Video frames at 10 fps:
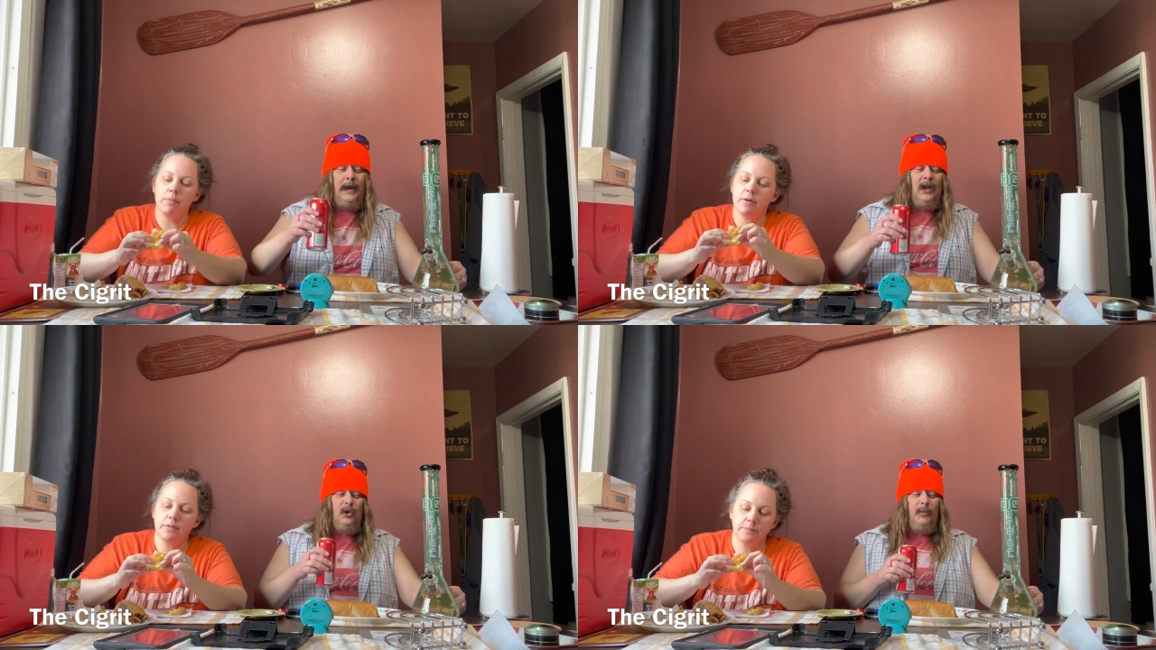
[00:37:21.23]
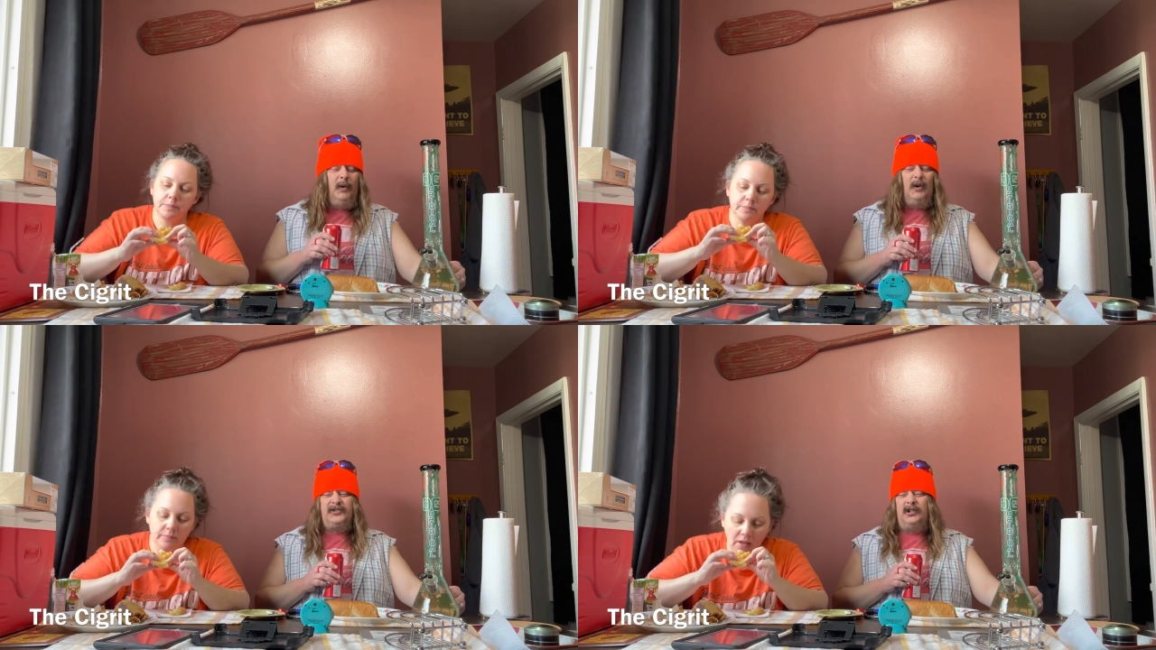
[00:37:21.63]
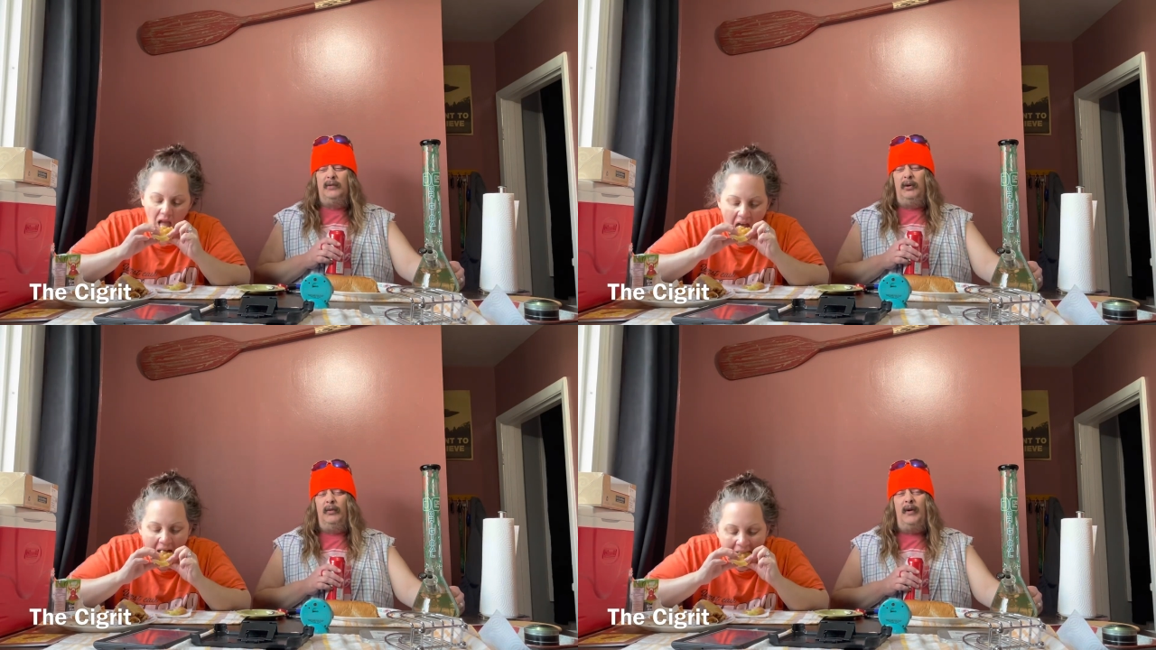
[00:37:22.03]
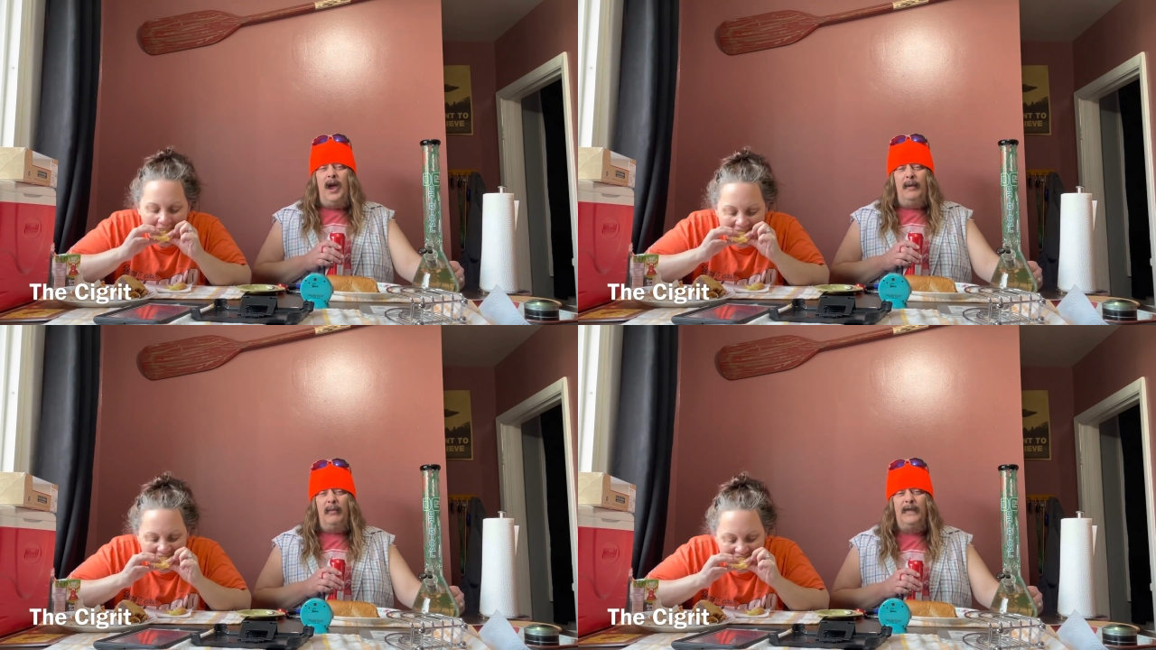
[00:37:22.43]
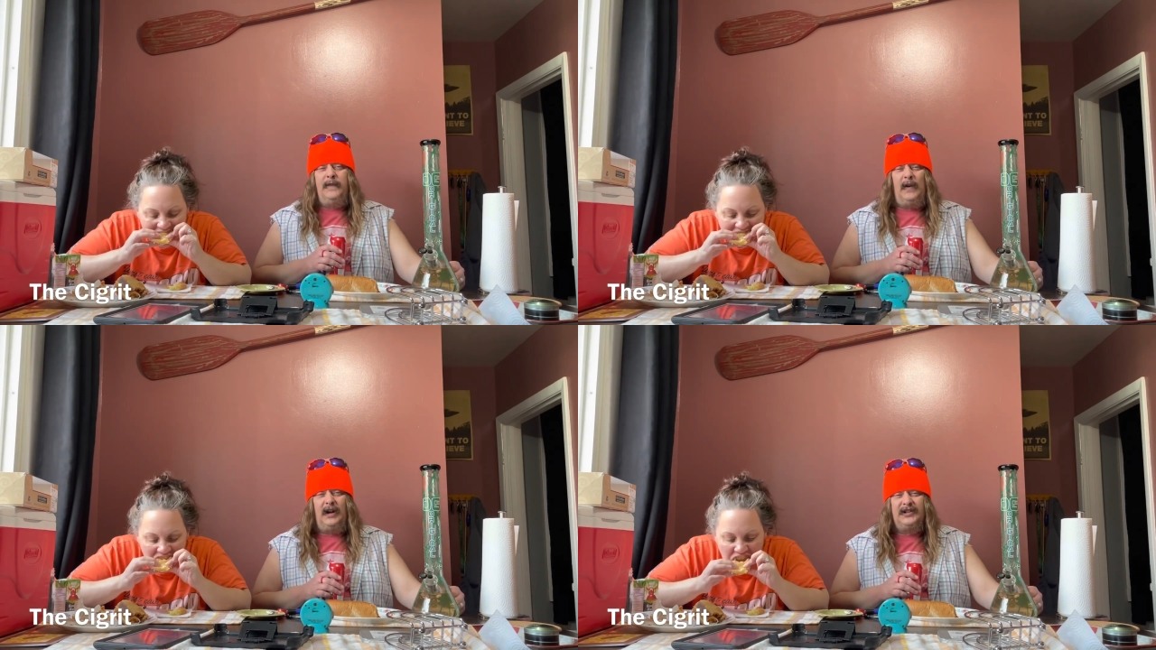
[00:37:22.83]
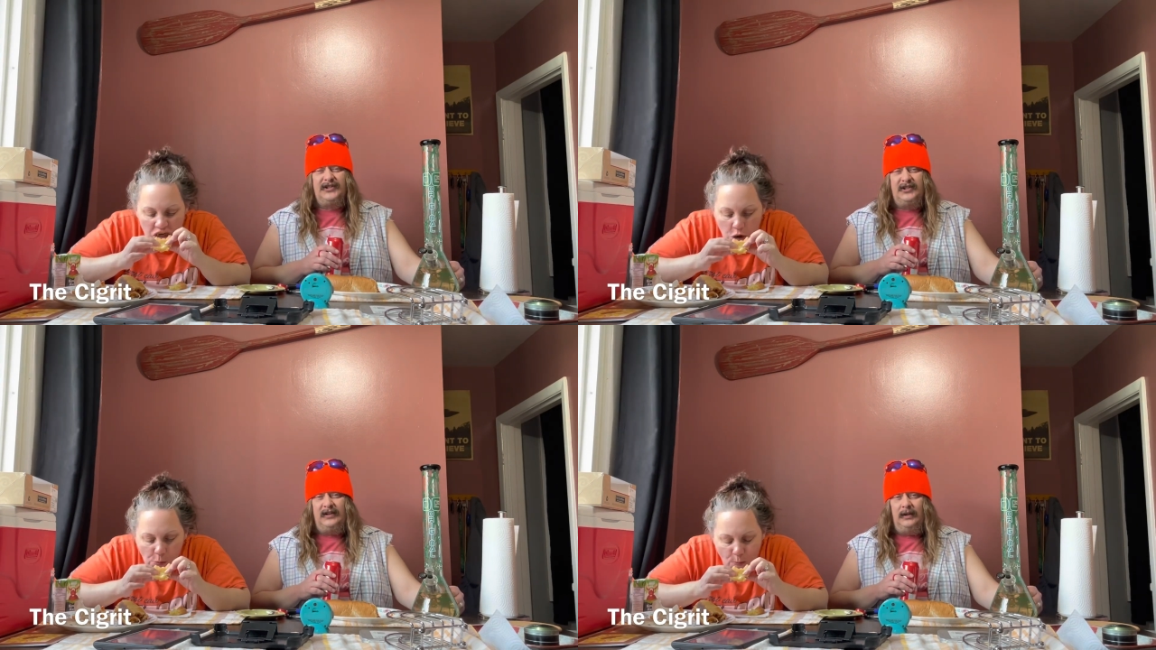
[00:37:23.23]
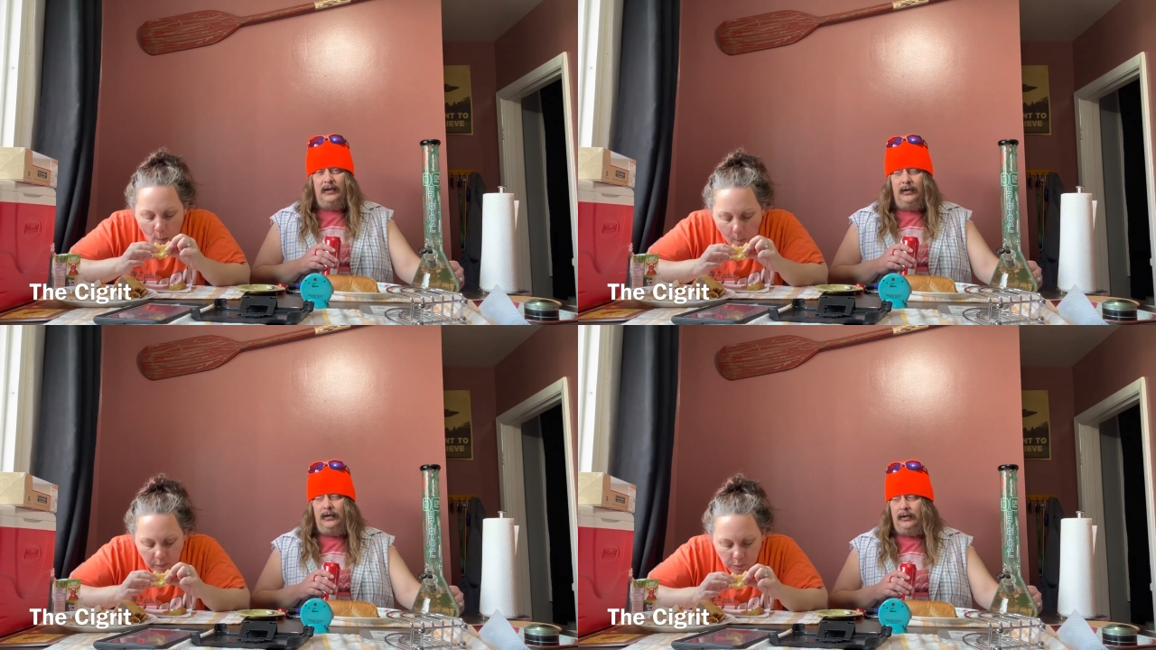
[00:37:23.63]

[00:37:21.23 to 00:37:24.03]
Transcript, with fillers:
Speaker 1: Nobody wants to hear about my fucking skin.